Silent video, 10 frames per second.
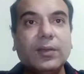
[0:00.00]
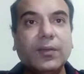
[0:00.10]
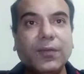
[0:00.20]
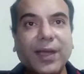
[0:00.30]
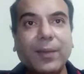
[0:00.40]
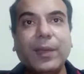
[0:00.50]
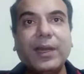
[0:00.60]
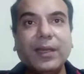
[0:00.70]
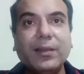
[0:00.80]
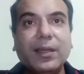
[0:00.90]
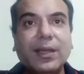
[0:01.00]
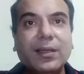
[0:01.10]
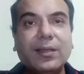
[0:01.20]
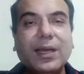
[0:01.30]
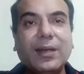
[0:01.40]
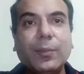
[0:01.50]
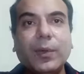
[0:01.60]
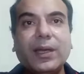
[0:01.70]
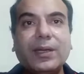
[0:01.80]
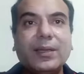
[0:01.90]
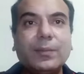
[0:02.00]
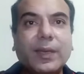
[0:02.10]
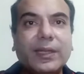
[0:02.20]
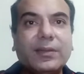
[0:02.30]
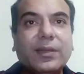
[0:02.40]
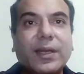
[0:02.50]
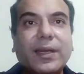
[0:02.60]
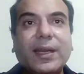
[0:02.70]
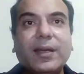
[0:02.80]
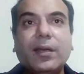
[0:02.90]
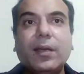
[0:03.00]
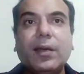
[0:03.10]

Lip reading: If I am getting that product as my street and